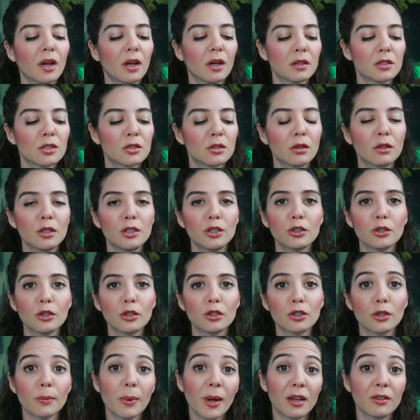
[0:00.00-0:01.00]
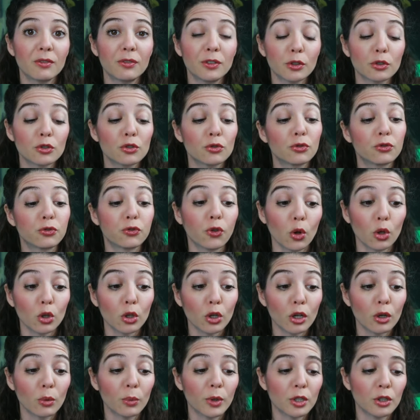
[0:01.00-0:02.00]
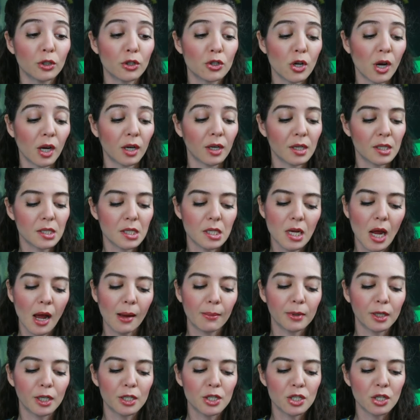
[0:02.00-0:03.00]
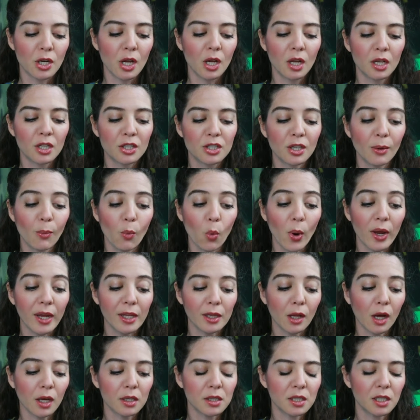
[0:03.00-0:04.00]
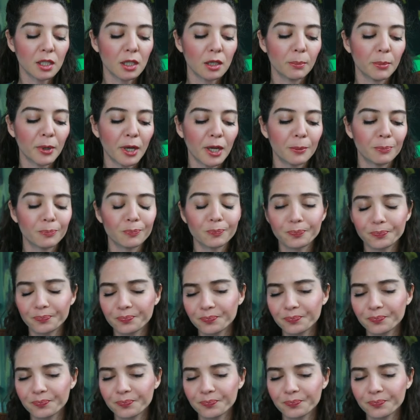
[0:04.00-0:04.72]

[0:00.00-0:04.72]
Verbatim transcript: uh, so your, your pet feels fuller when you're trying to establish some weight loss here. But